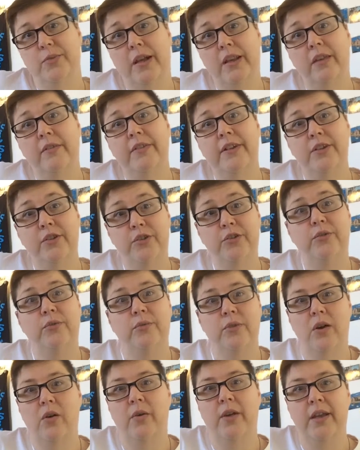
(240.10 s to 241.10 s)
relevant
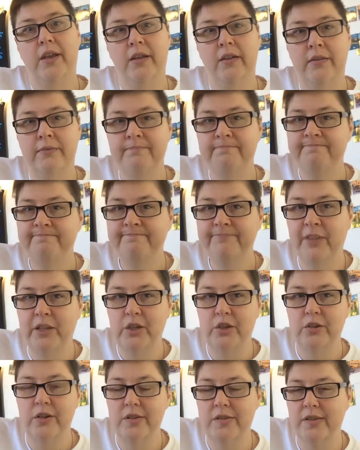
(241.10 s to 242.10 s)
to knowing,
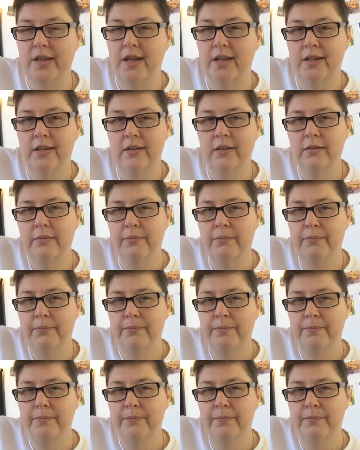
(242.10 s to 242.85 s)
like, your assigned